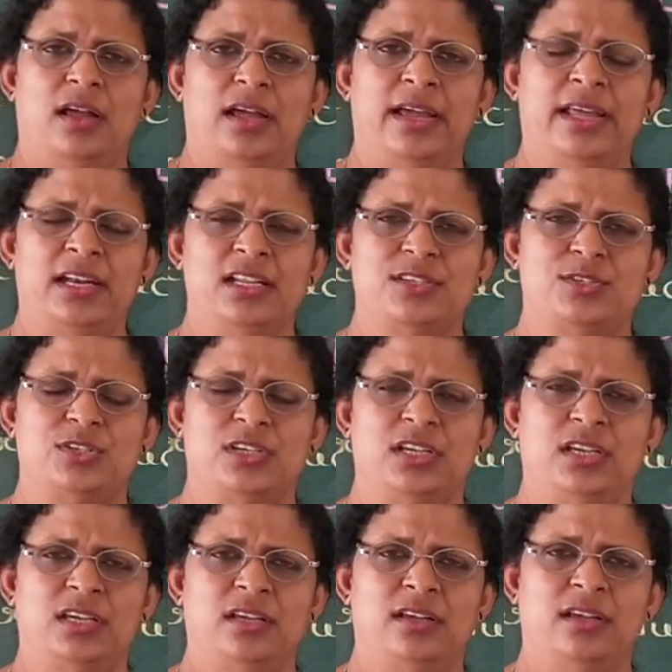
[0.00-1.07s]

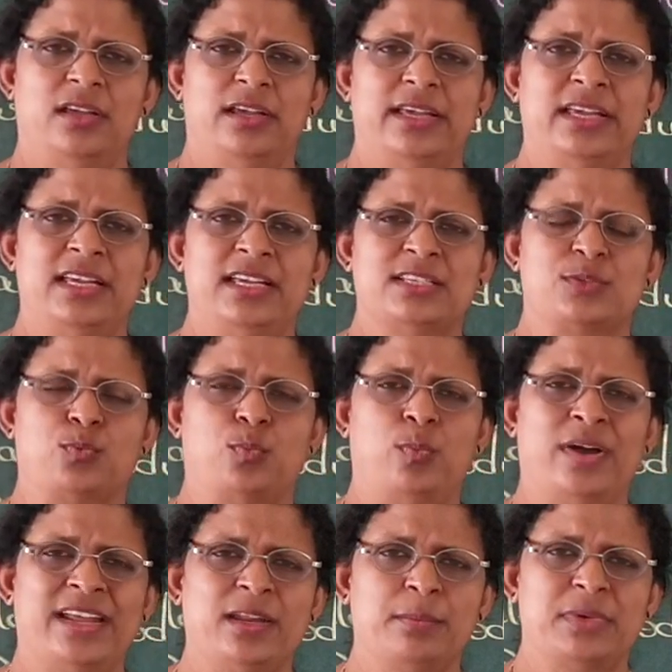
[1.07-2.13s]
Energy is
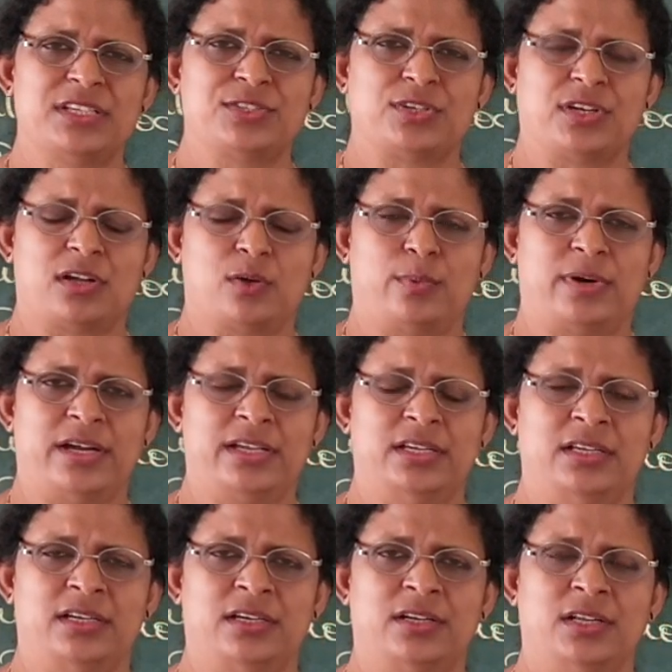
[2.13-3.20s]
very much
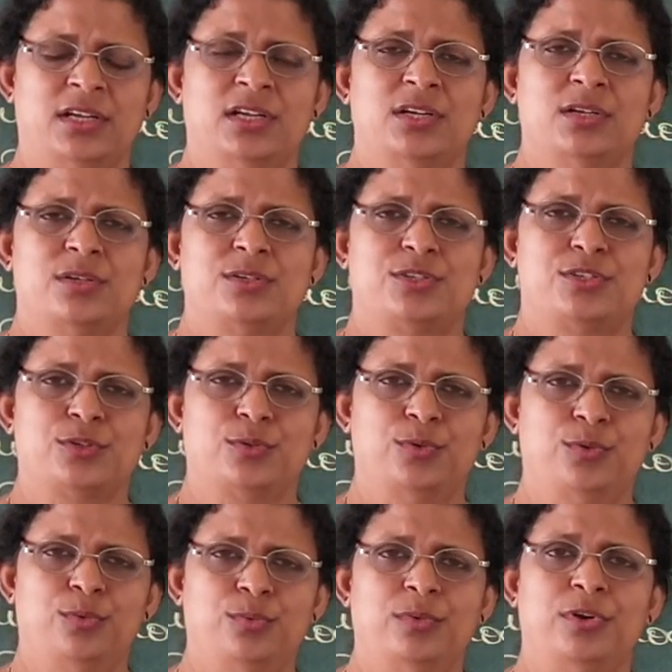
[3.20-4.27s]
required
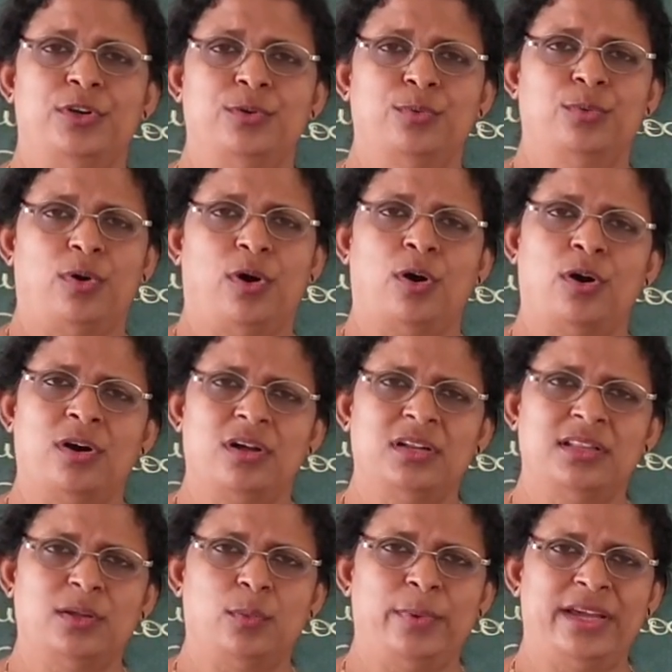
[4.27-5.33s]
to do
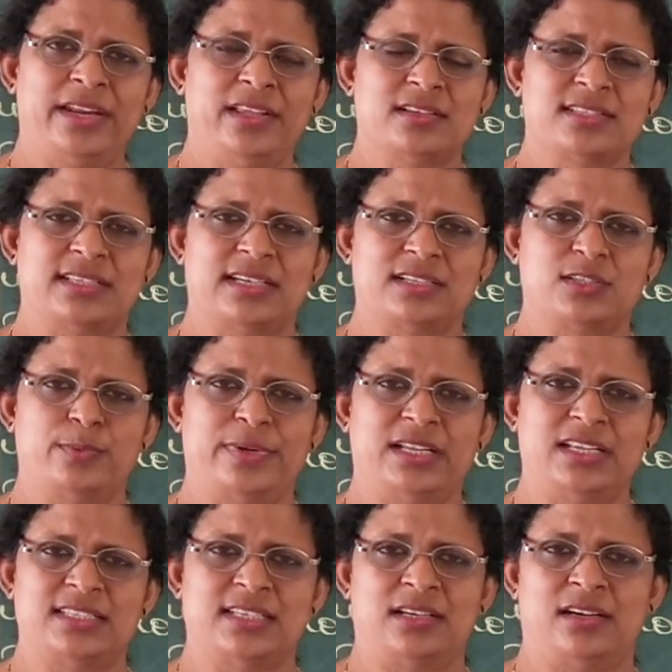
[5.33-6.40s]
all the various
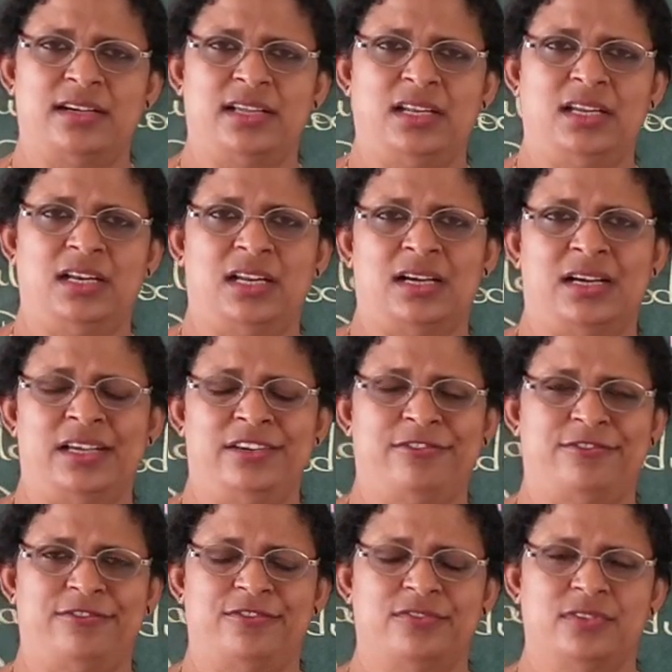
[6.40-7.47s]
activities in our daily
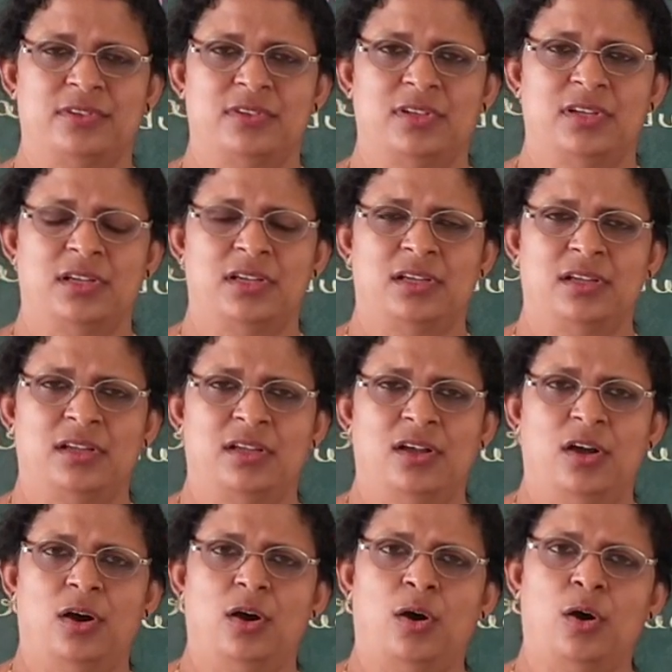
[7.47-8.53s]
life.
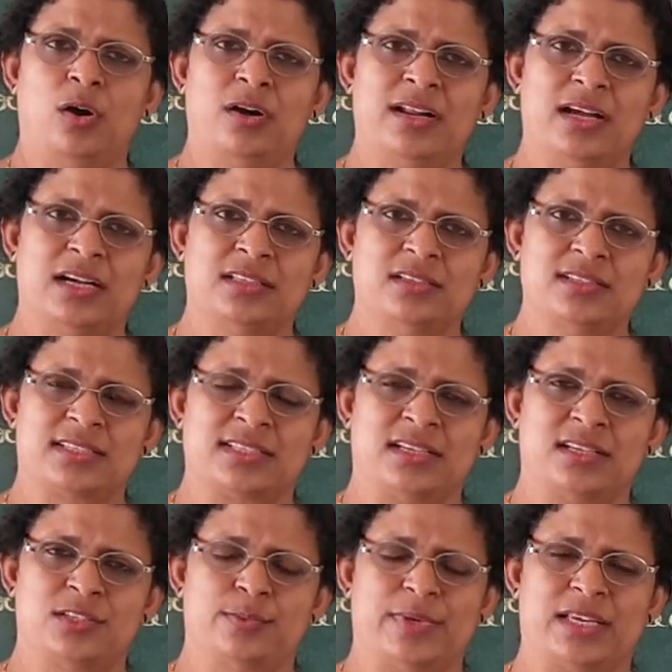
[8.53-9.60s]
Or other
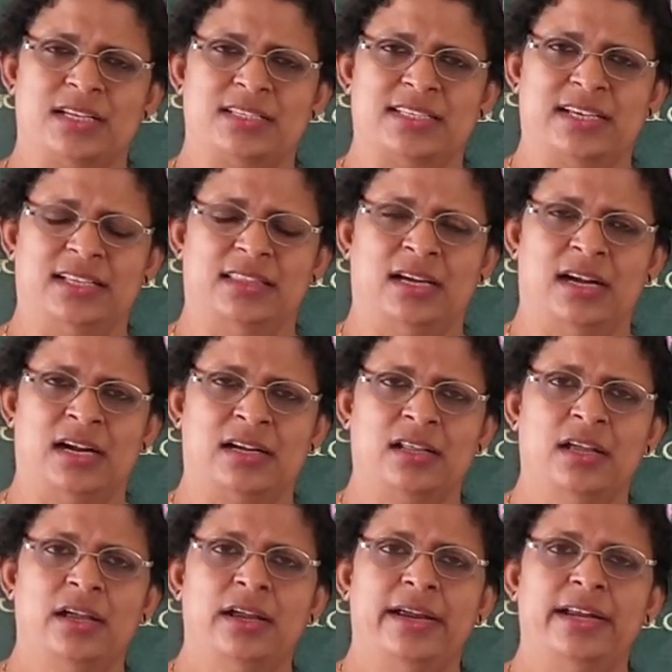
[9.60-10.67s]
sense, we can say
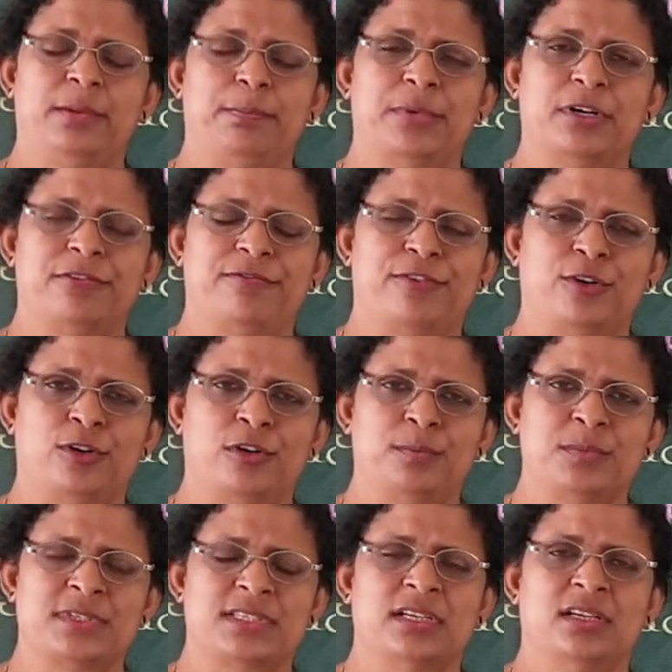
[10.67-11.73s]
that it
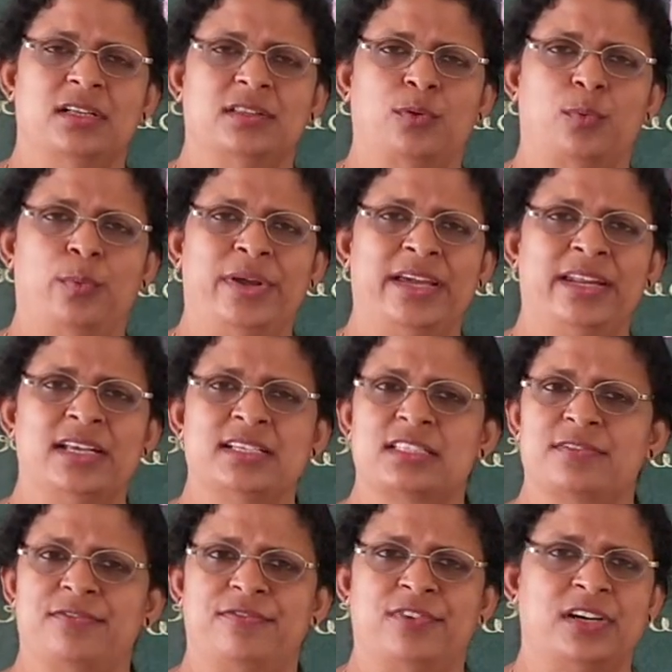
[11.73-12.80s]
performs the
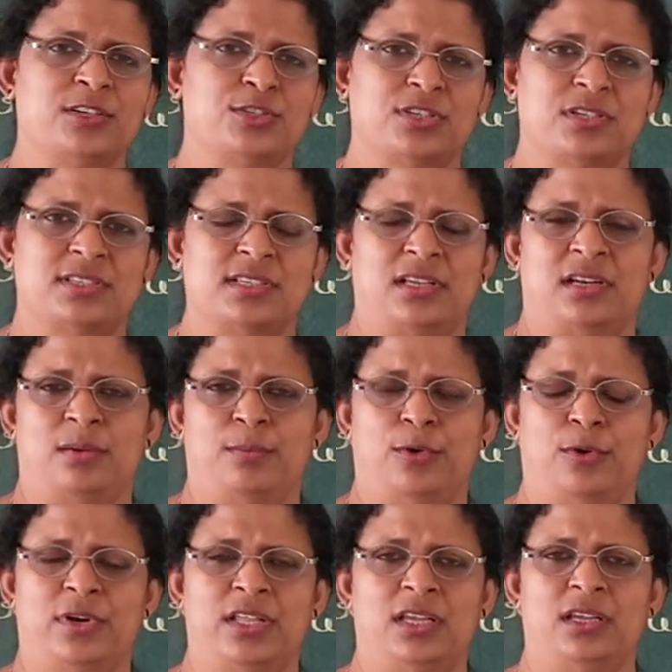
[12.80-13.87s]
various functions in our
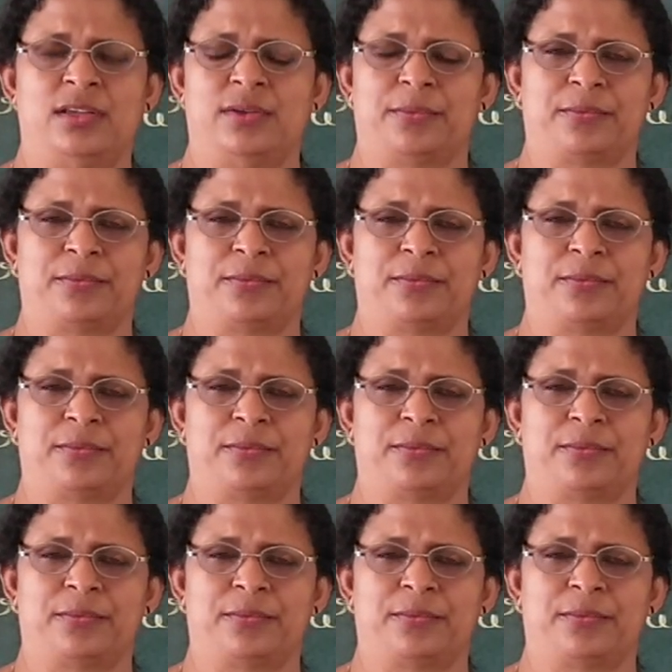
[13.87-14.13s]
body.